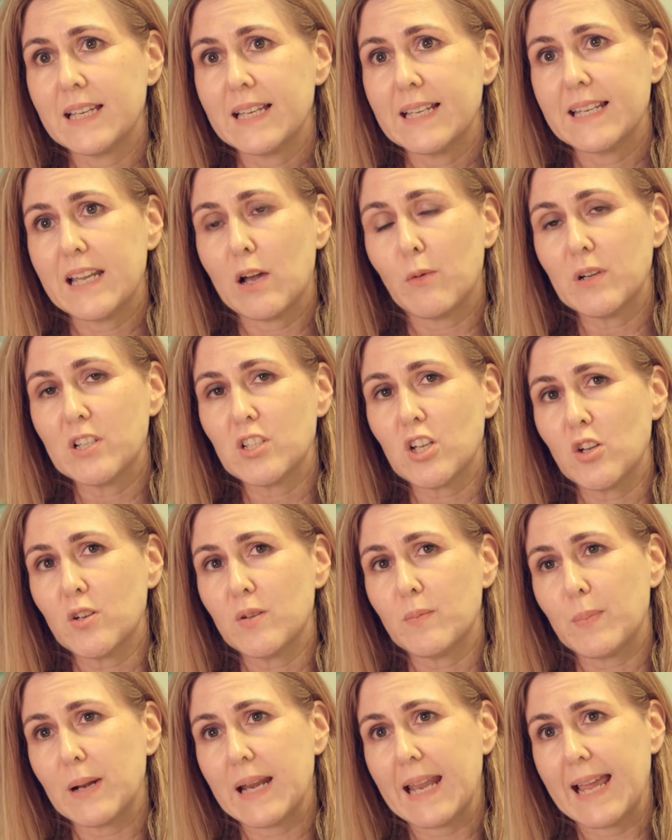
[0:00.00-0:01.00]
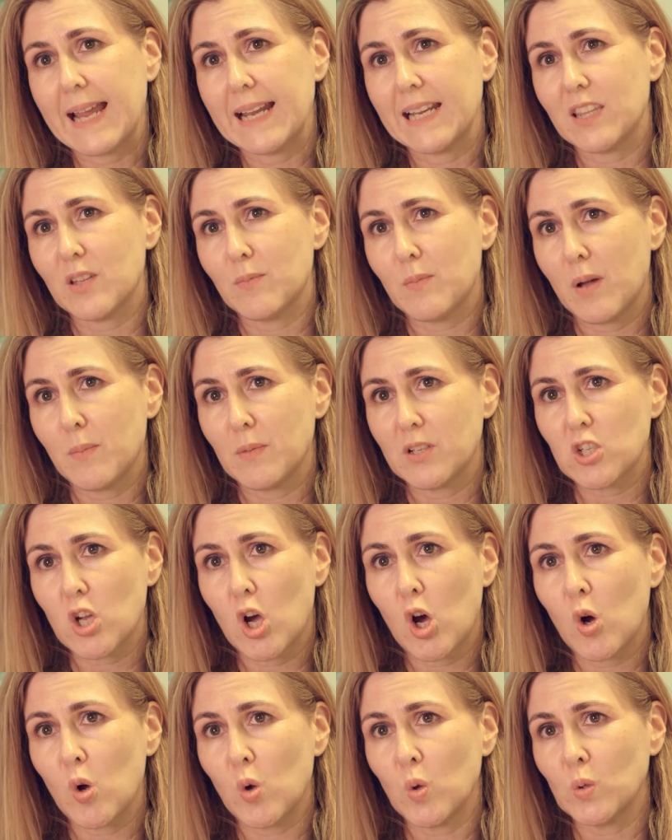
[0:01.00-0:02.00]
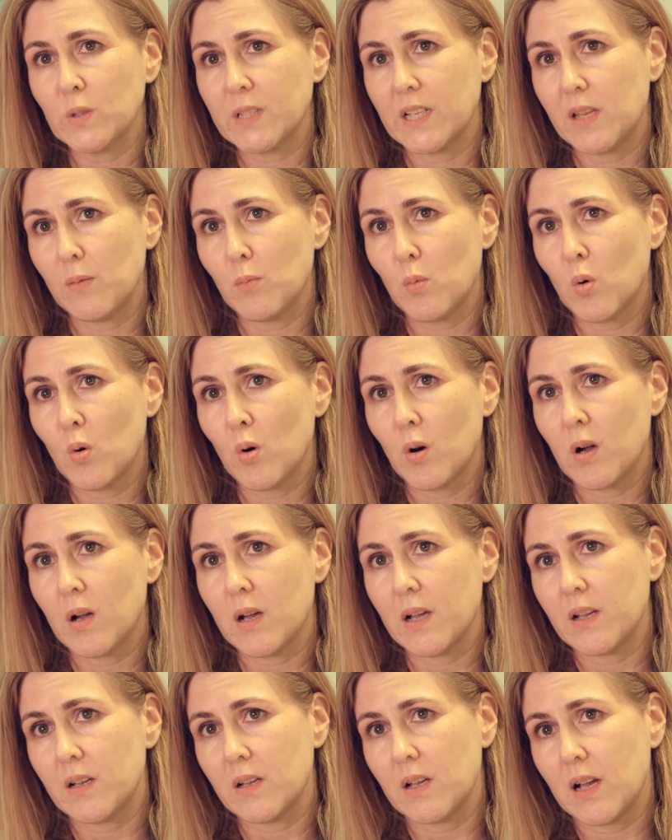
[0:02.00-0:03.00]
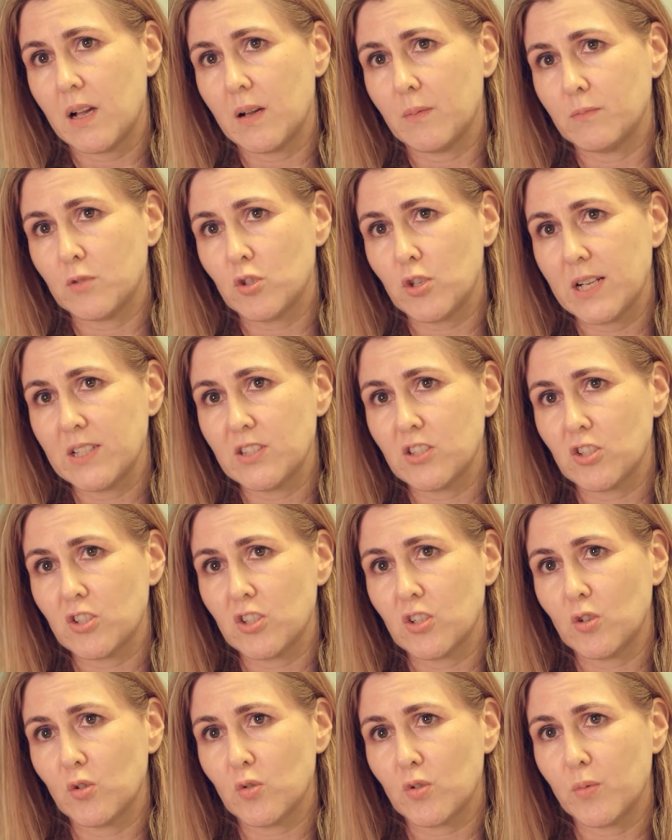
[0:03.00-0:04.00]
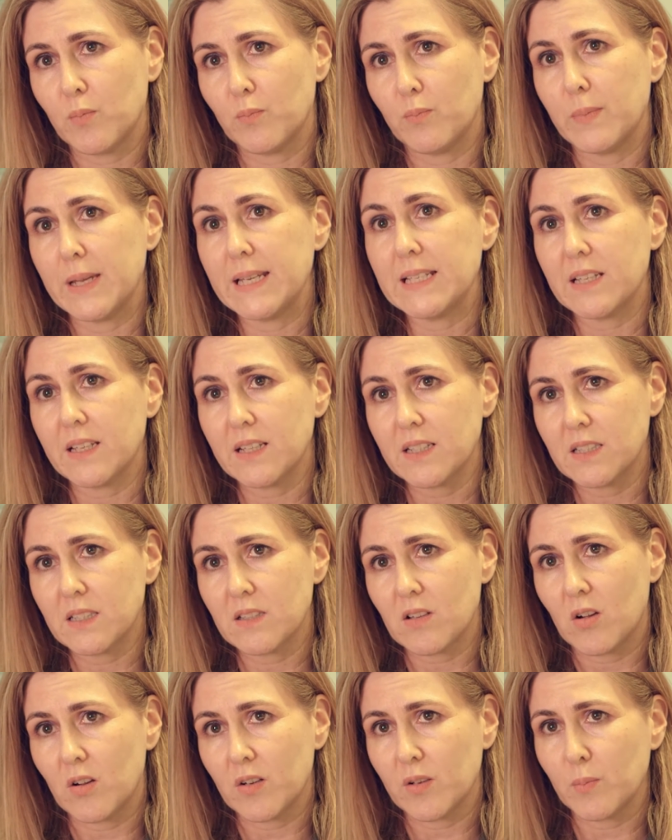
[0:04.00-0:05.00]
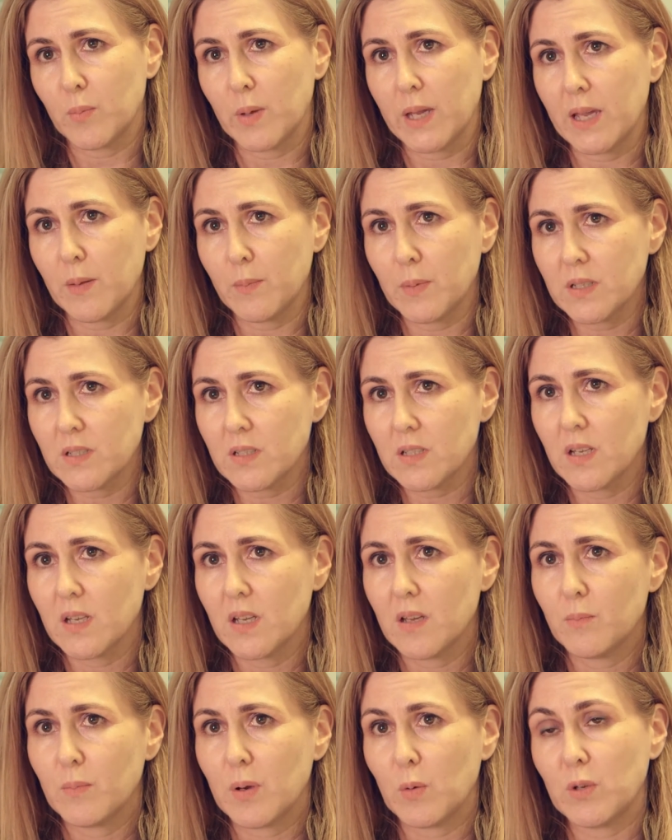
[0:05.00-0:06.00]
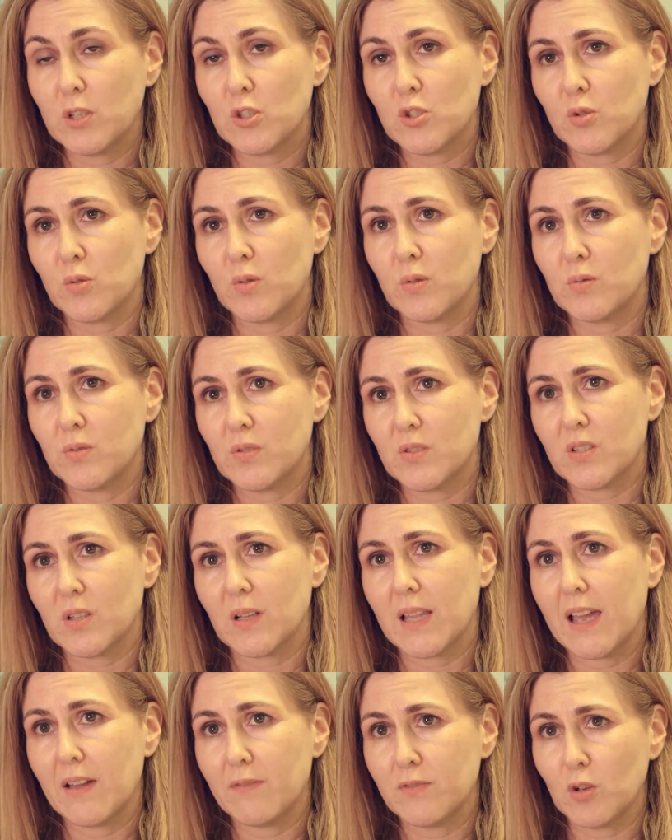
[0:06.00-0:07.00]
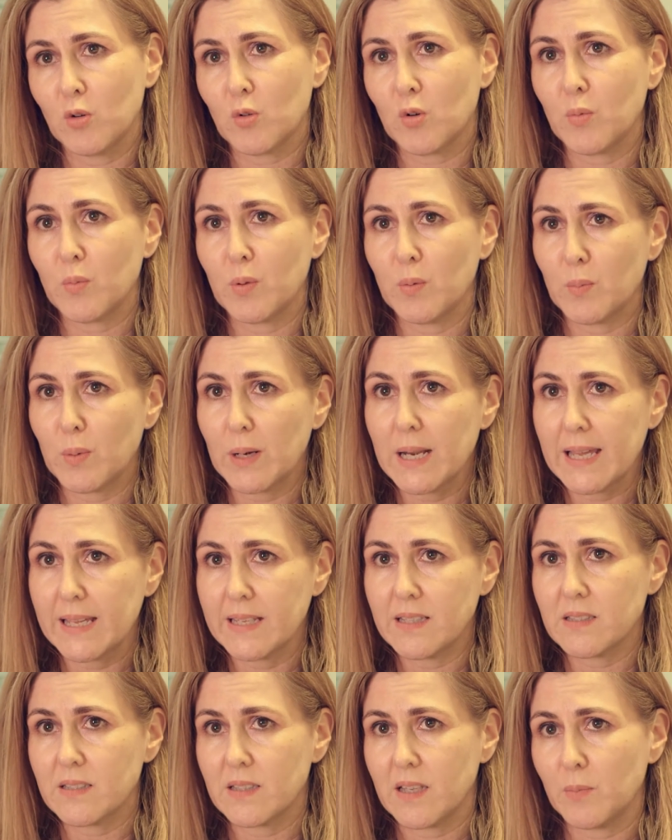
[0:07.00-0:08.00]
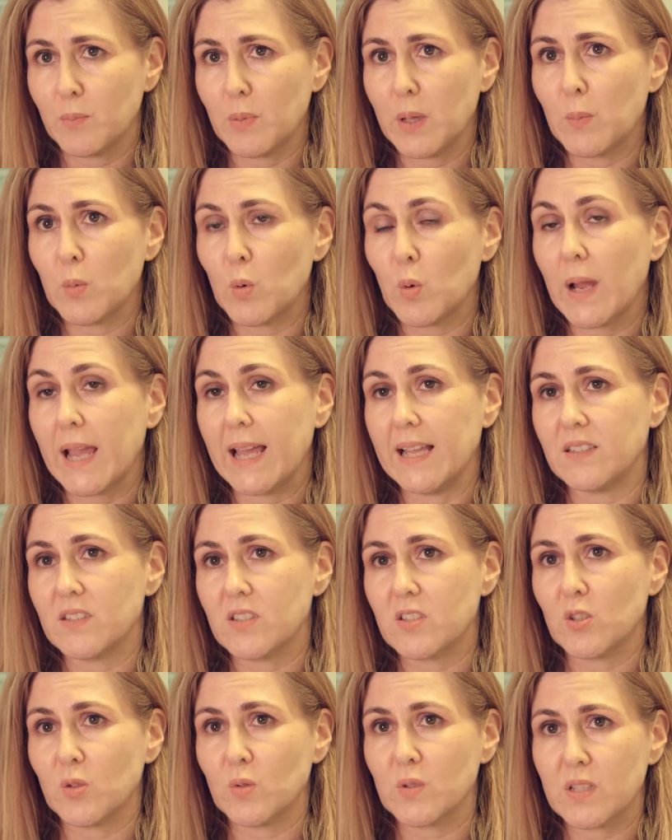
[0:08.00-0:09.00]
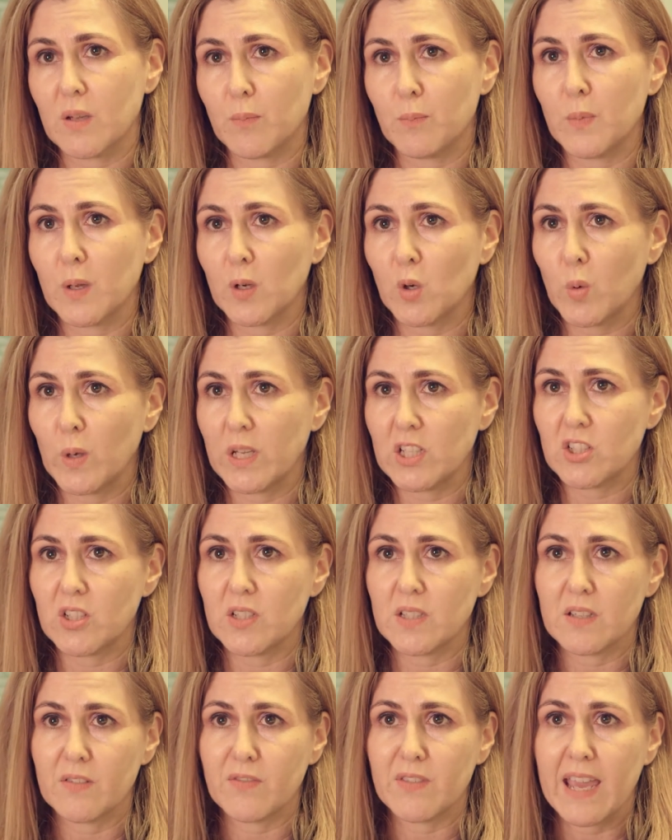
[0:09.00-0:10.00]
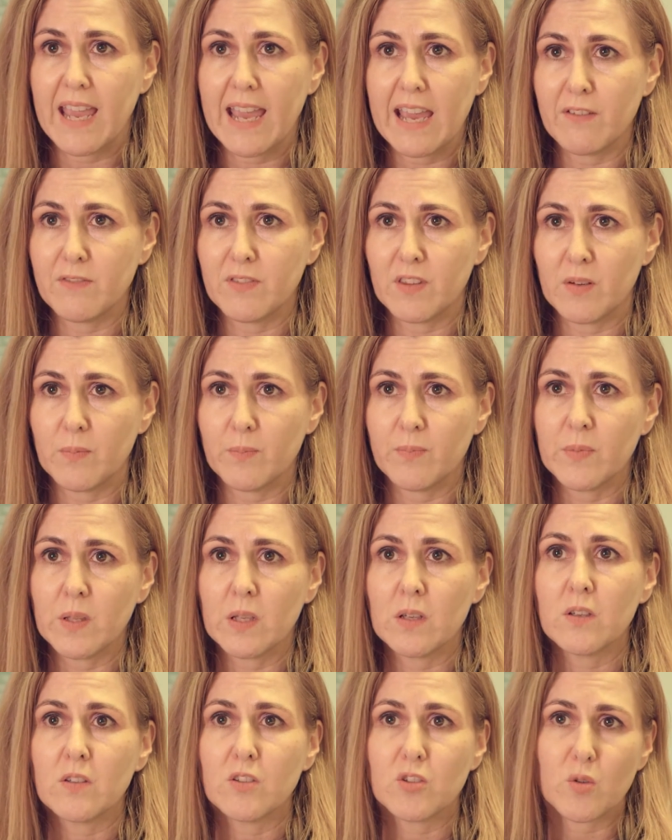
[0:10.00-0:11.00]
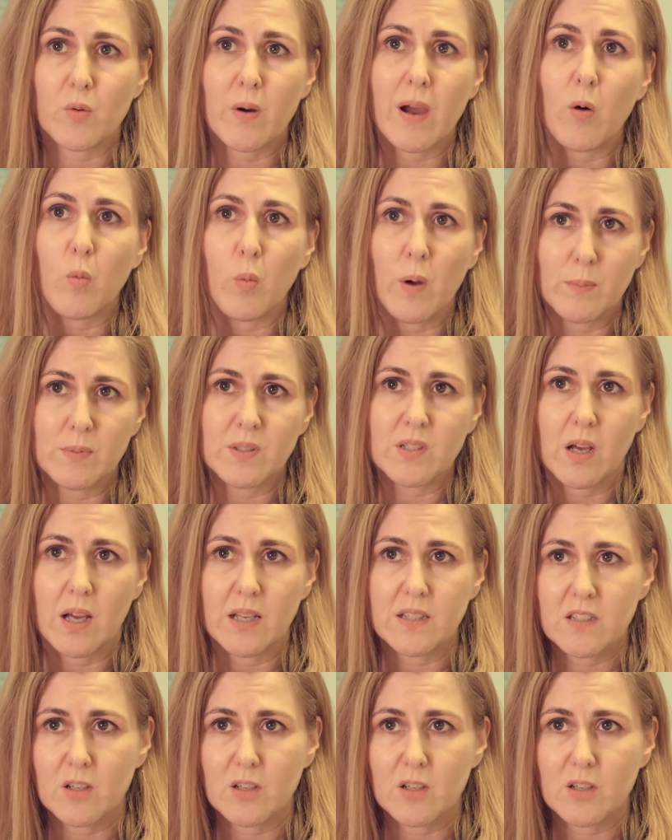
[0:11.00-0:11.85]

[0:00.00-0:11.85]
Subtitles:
Now, we don't plan at the moment to hold any more transition group meetings on impairment, but we do still have the group in place, and people can still submit questions if they have them through our website.